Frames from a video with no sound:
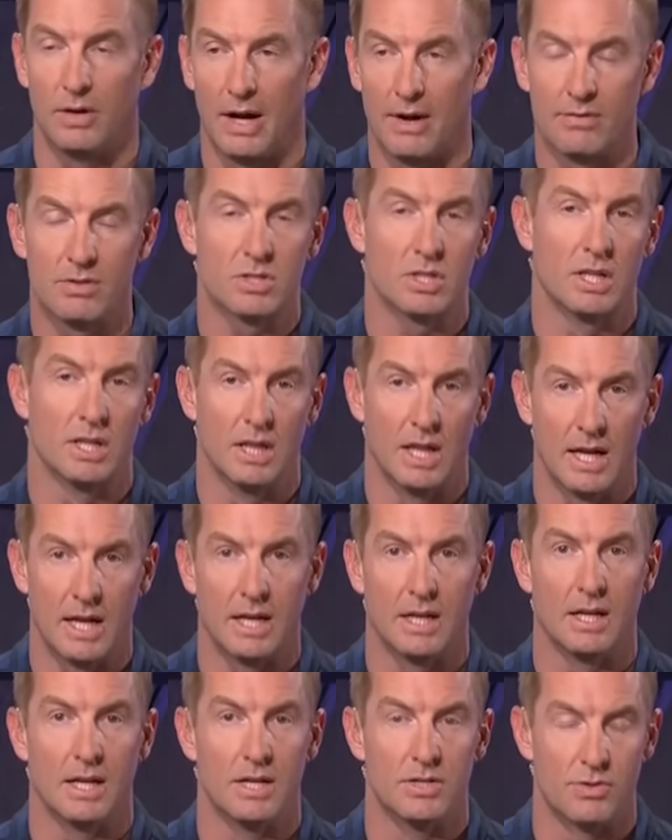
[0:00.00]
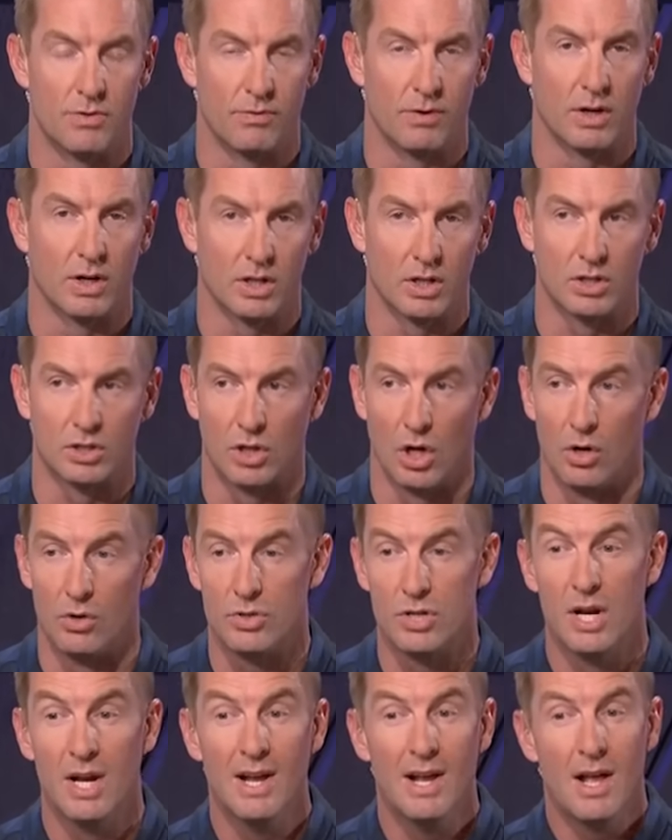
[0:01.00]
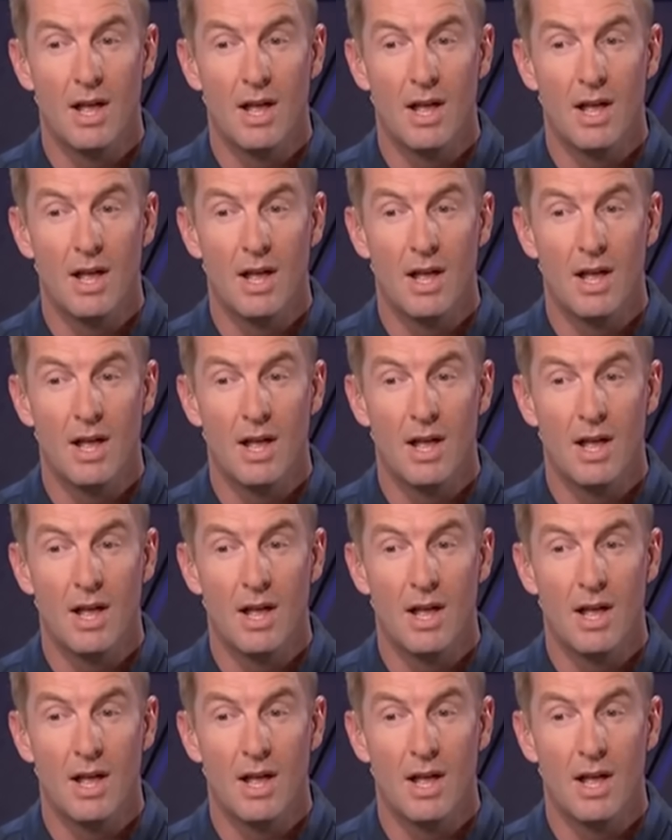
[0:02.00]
Obviously, Lane is a very good coach.